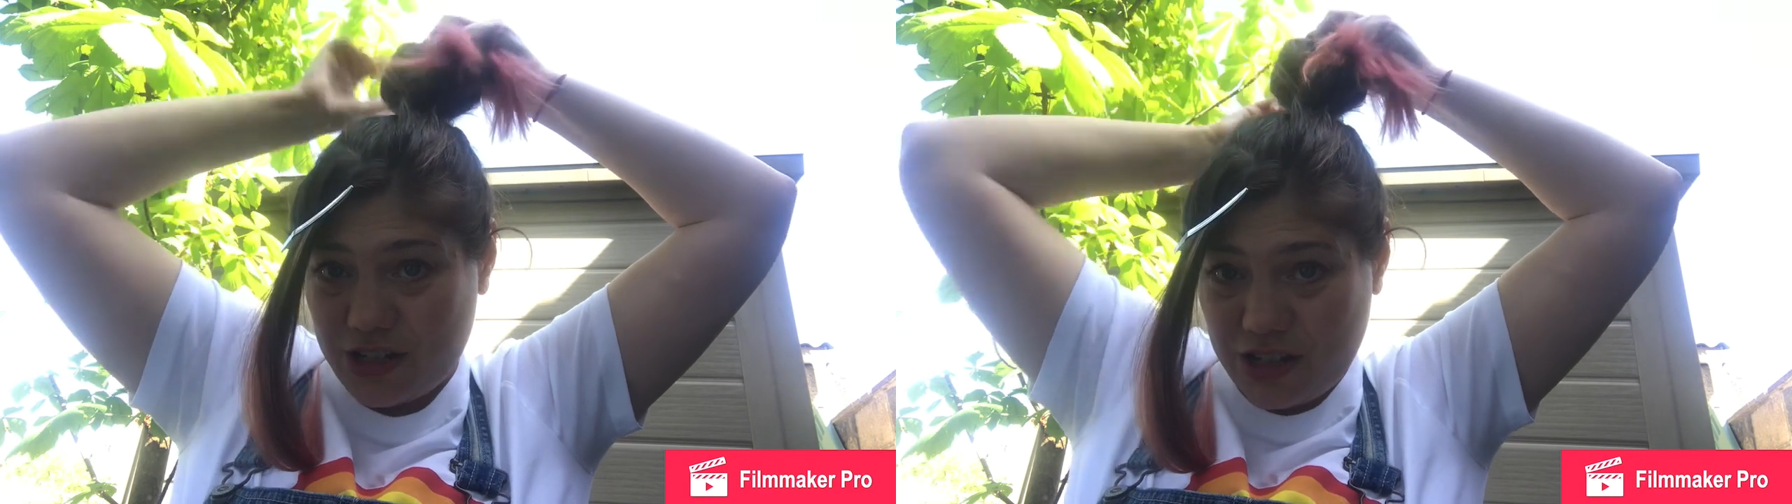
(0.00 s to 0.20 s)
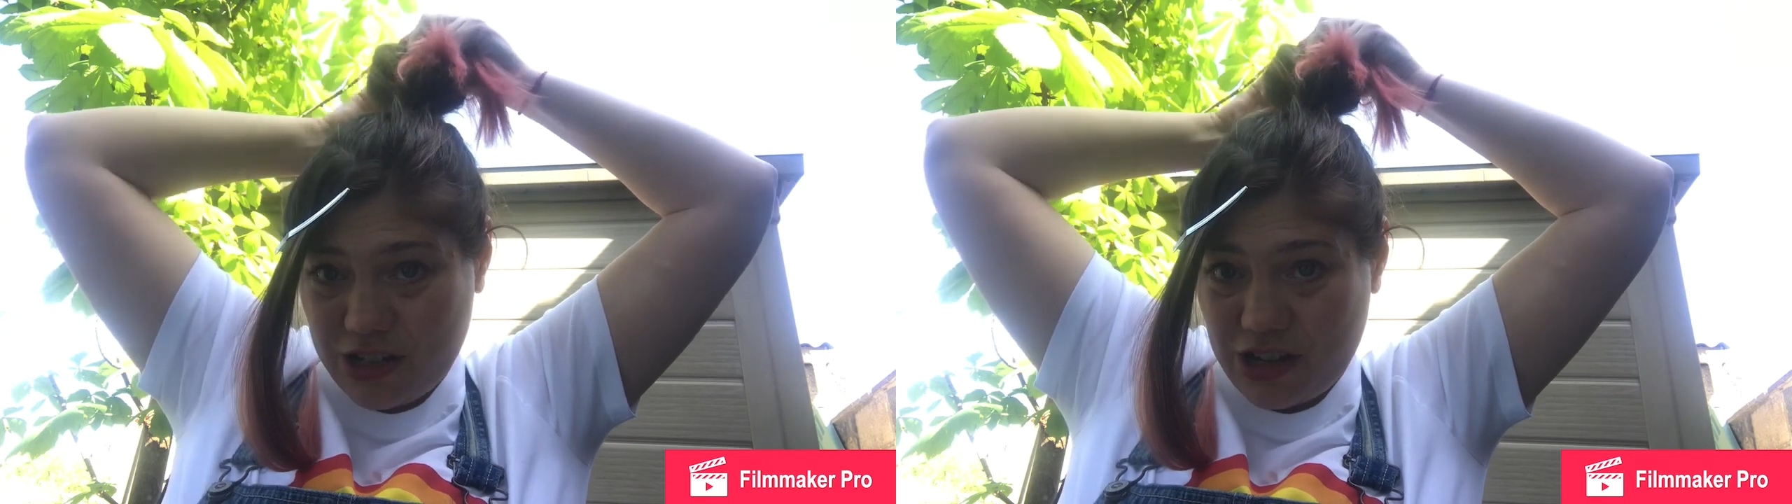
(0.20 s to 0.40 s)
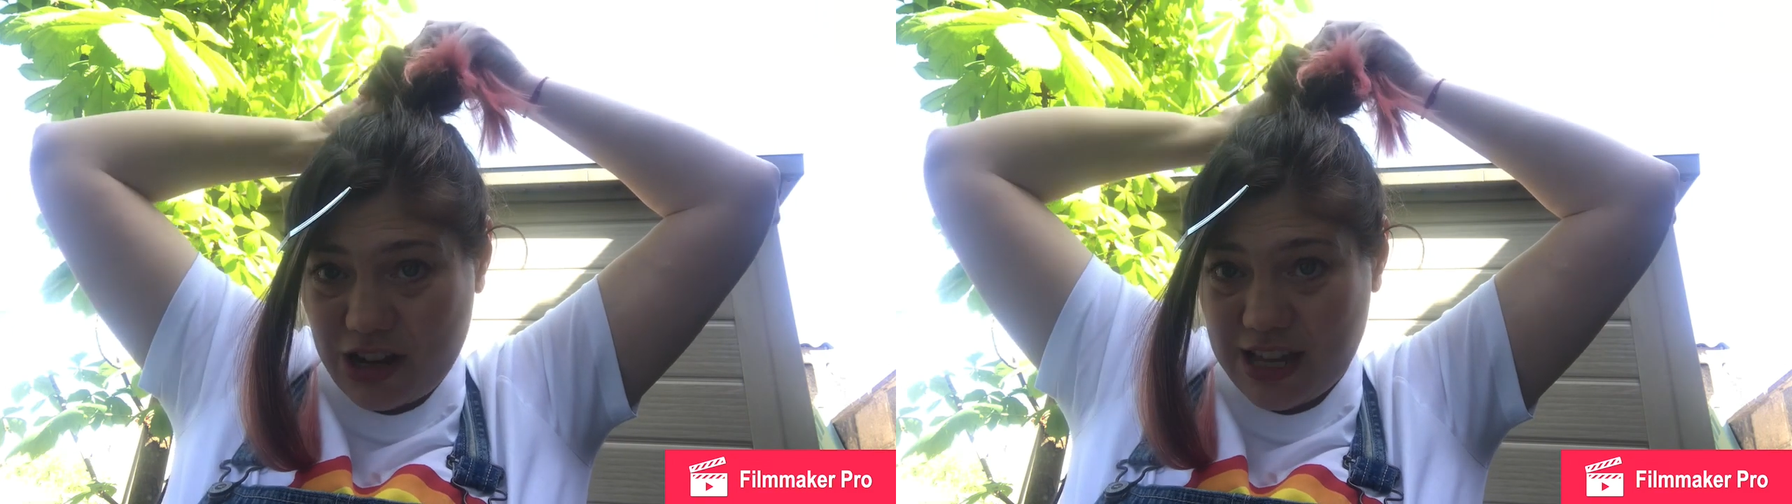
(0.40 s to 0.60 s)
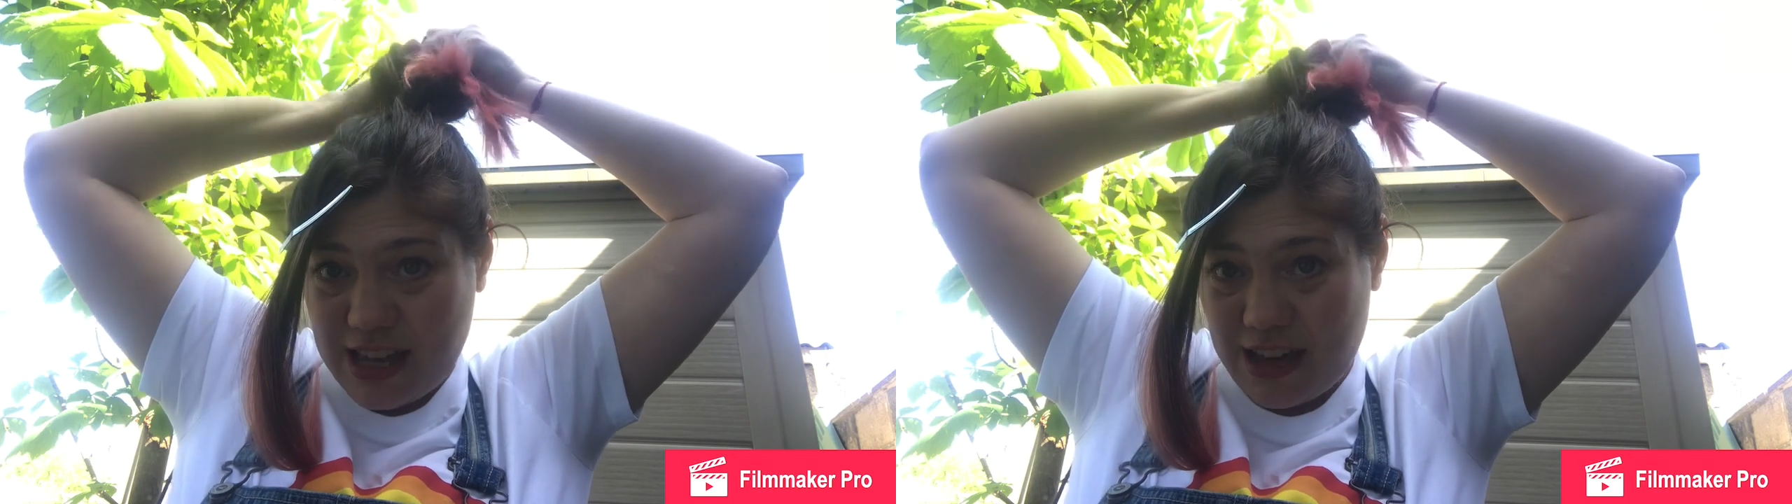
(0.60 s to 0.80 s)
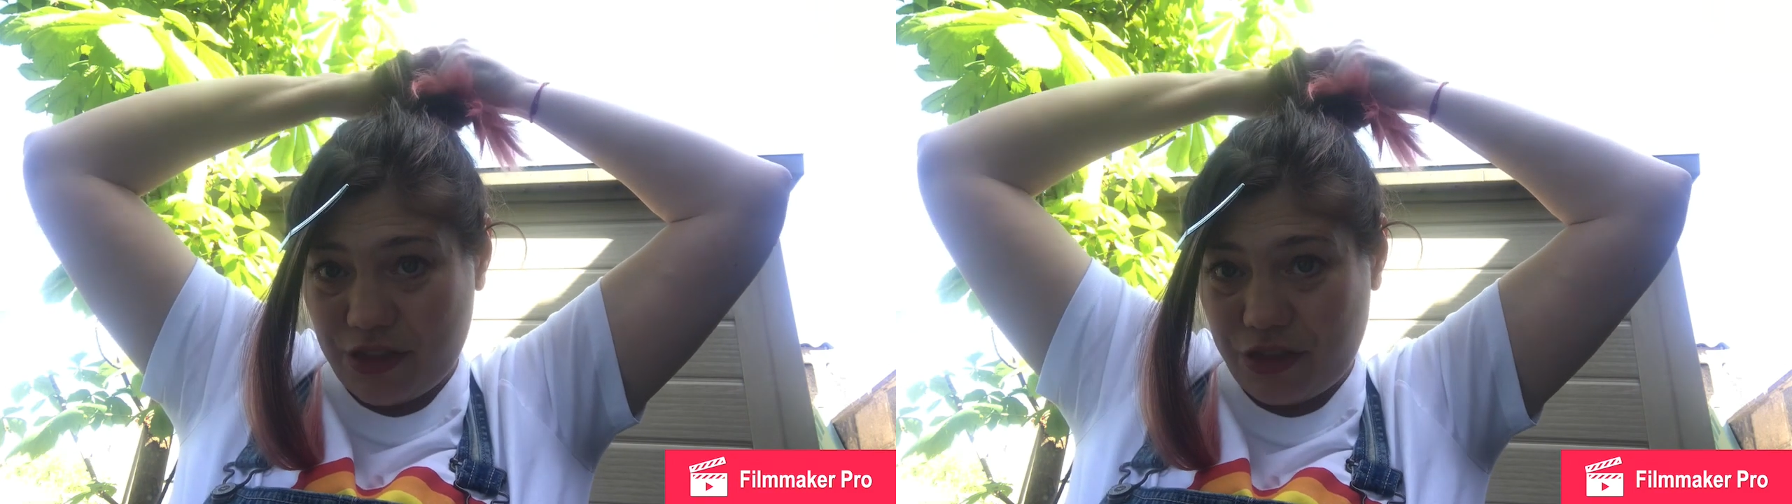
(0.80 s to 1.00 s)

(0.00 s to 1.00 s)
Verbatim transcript: tie that